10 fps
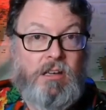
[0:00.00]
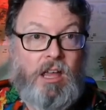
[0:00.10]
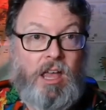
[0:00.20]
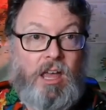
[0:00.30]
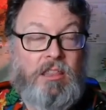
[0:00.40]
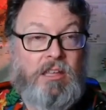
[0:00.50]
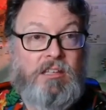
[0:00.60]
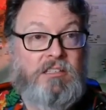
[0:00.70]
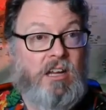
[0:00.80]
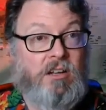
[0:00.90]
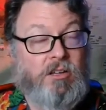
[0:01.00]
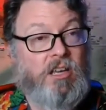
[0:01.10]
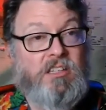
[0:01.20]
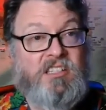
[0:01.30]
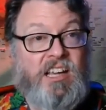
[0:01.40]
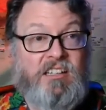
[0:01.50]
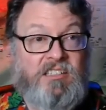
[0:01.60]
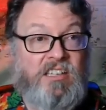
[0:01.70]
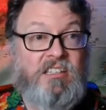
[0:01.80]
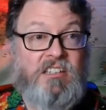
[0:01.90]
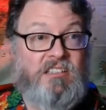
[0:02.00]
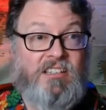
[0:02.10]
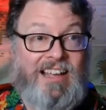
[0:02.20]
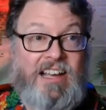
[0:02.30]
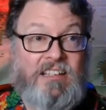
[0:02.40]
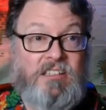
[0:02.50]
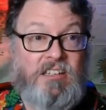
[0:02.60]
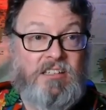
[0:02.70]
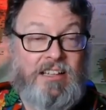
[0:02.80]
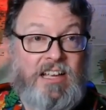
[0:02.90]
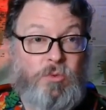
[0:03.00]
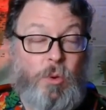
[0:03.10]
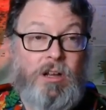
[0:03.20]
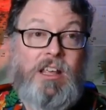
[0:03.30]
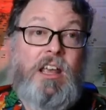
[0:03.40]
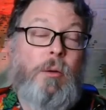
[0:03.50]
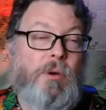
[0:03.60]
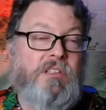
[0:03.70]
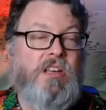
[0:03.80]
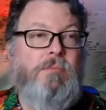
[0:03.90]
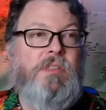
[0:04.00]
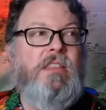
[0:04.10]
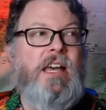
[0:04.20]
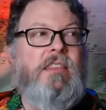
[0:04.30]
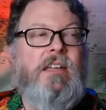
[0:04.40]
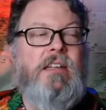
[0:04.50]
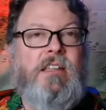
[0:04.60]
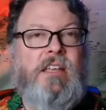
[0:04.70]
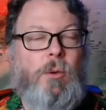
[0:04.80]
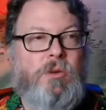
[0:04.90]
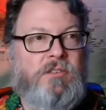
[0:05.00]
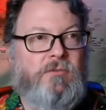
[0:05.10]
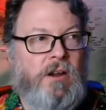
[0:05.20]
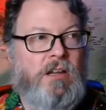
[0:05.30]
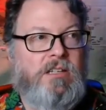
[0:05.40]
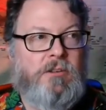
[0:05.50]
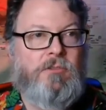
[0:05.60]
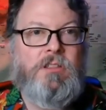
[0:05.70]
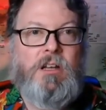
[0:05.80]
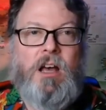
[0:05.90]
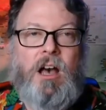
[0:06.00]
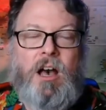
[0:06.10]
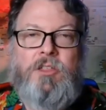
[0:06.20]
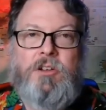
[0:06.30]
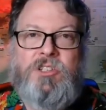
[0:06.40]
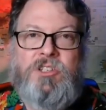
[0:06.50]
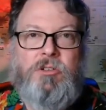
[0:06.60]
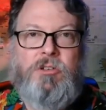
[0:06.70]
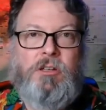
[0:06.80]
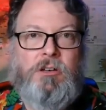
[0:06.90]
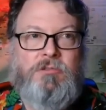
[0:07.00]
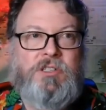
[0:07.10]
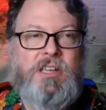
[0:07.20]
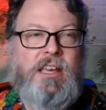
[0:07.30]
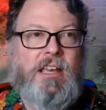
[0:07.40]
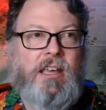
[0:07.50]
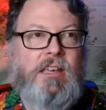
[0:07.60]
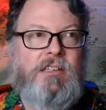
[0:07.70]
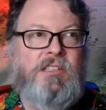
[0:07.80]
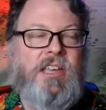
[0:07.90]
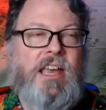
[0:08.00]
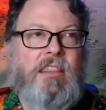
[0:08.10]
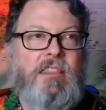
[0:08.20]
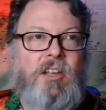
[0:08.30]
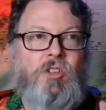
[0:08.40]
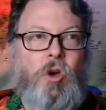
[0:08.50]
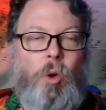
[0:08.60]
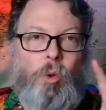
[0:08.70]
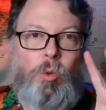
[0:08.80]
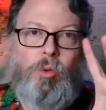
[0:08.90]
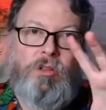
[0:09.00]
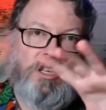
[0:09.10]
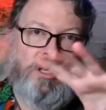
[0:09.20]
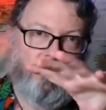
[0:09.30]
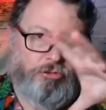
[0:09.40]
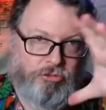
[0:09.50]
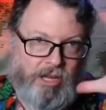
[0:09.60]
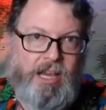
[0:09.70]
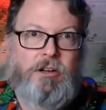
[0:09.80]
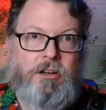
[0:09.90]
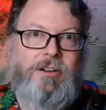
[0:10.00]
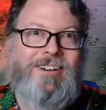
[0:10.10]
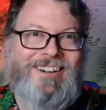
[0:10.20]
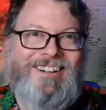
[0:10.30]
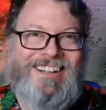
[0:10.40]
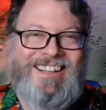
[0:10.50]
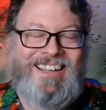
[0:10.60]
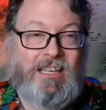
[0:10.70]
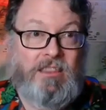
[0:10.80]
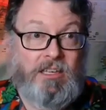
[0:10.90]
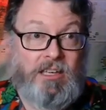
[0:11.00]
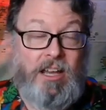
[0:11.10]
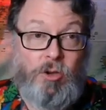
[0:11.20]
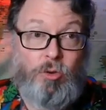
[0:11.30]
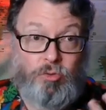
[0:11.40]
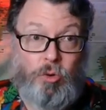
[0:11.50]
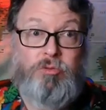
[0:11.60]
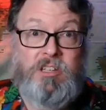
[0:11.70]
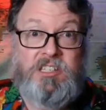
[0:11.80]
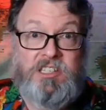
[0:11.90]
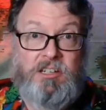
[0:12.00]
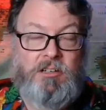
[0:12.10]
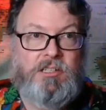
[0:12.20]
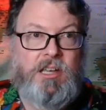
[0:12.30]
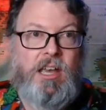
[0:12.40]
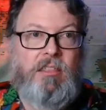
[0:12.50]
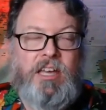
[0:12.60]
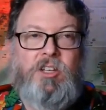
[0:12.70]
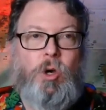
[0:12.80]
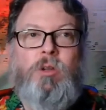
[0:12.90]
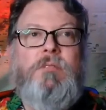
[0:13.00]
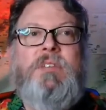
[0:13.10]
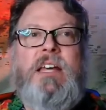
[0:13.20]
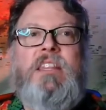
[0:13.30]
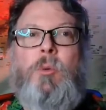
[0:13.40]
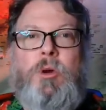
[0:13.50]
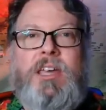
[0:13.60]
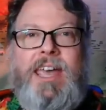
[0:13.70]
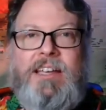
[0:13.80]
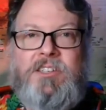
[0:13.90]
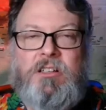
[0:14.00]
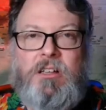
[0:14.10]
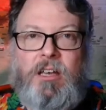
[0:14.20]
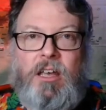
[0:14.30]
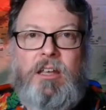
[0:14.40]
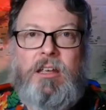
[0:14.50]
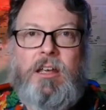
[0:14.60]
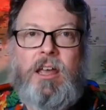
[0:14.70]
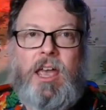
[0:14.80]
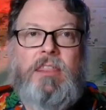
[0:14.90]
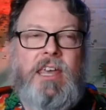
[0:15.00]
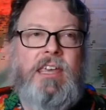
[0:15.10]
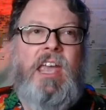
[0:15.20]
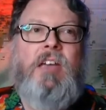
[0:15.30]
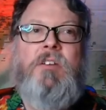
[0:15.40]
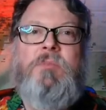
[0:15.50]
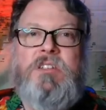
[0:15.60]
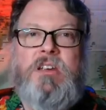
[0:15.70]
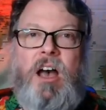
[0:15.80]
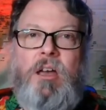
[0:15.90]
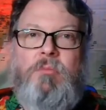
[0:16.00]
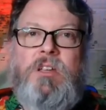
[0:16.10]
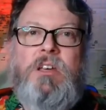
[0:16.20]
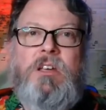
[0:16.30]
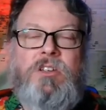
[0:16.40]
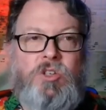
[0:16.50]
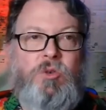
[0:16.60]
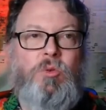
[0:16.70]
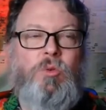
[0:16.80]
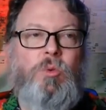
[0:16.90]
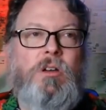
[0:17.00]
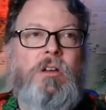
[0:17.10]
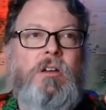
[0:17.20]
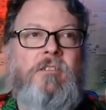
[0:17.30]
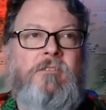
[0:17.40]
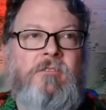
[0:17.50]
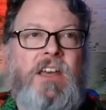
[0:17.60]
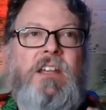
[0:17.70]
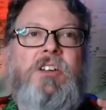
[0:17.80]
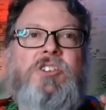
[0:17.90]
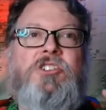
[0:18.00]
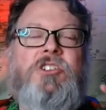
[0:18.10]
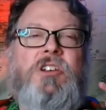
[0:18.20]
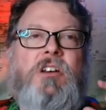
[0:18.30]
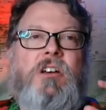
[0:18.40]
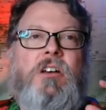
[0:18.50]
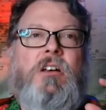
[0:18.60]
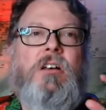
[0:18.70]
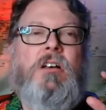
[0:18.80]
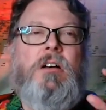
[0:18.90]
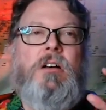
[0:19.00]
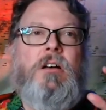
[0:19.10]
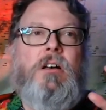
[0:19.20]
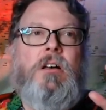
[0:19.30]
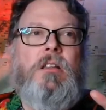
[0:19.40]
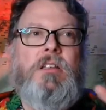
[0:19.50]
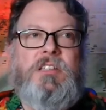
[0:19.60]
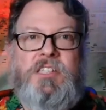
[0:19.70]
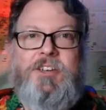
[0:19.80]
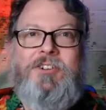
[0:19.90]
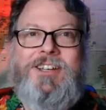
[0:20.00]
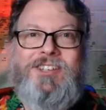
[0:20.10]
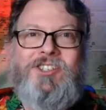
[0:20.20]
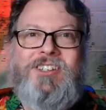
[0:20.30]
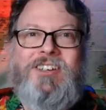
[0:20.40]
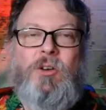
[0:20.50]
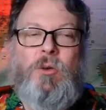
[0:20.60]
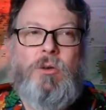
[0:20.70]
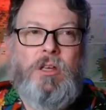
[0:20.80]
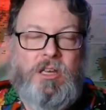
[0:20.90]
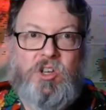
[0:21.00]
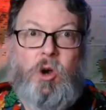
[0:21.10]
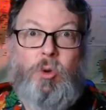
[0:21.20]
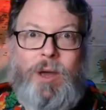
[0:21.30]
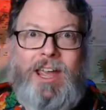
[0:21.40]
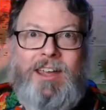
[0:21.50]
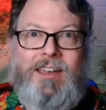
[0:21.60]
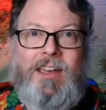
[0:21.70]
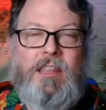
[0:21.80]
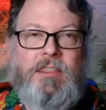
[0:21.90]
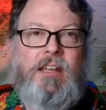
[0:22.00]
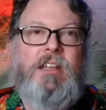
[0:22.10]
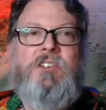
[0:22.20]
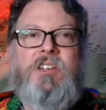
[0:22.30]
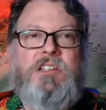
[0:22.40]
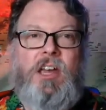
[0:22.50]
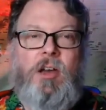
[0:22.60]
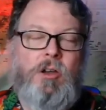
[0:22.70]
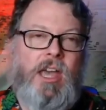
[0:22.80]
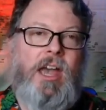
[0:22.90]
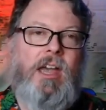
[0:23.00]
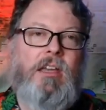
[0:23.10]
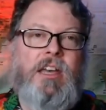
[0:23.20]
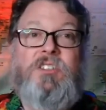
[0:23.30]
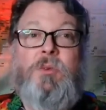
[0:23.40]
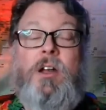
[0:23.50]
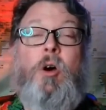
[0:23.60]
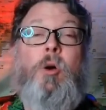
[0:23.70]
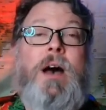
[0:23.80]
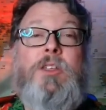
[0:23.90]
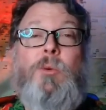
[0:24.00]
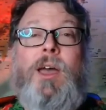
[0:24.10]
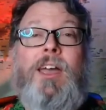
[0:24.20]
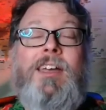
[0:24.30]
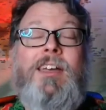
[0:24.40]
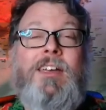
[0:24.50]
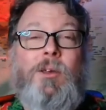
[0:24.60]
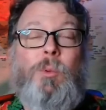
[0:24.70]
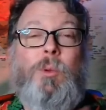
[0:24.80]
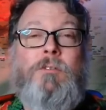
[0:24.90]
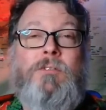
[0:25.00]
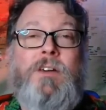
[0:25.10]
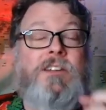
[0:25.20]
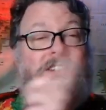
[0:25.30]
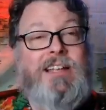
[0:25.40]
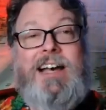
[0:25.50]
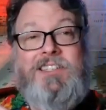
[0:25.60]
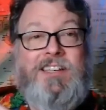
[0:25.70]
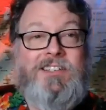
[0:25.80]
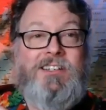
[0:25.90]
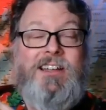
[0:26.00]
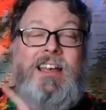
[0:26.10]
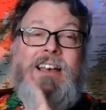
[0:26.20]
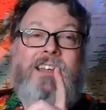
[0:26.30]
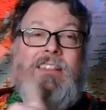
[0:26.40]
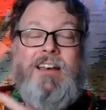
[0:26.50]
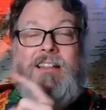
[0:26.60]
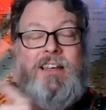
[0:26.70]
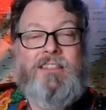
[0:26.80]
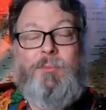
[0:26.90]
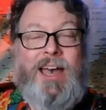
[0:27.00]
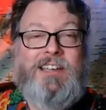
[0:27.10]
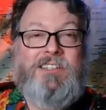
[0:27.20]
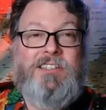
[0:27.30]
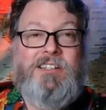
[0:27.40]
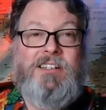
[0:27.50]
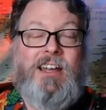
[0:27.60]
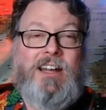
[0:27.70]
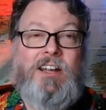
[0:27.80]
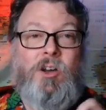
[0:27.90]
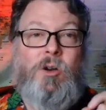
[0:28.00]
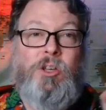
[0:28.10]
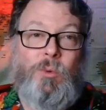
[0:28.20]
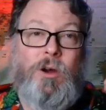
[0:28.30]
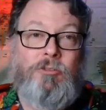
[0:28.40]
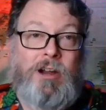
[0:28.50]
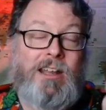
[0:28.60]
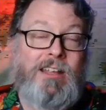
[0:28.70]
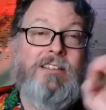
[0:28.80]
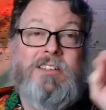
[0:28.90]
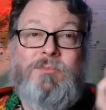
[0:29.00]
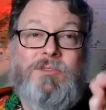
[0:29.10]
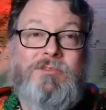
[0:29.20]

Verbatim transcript: and then said, okay, the second season is the last one. But something that they did that was very different than other studios is they told the creator, the guy who wrote this series, they told him that they were canceling it, and they gave him time to finish the series his own way. They didn't just say, okay, guess what? Oh, by the way, we finished last season, the past season, and I know you are writing some